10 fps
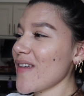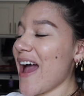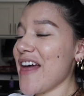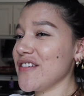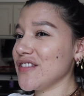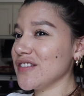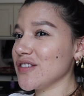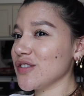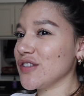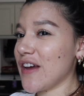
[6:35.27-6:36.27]
I think this
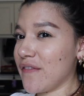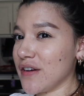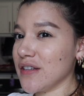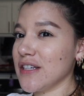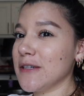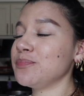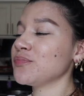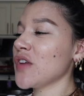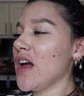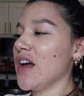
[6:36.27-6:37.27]
is definitely
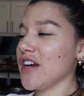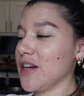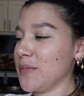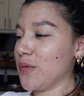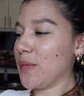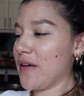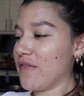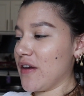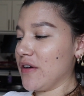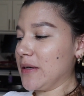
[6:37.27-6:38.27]
gonna be one of my
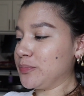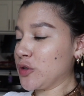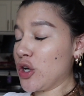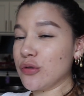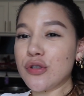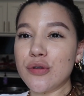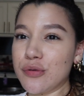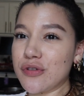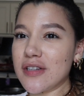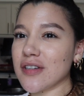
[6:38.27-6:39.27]
favorite
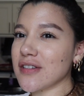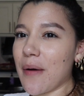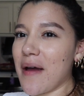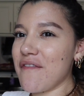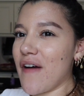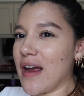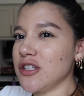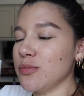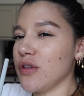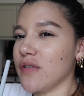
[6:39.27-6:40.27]
go-tos. This is how I find
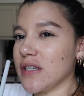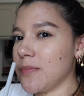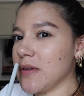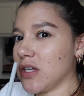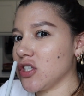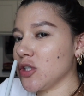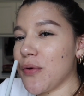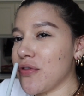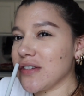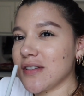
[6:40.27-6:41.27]
smoothie recipes. I just
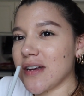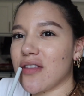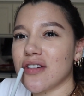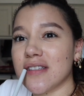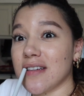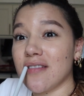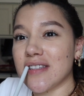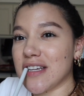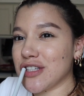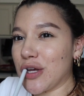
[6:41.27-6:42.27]
put things together and see if it
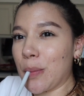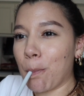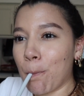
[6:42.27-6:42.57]
tastes good.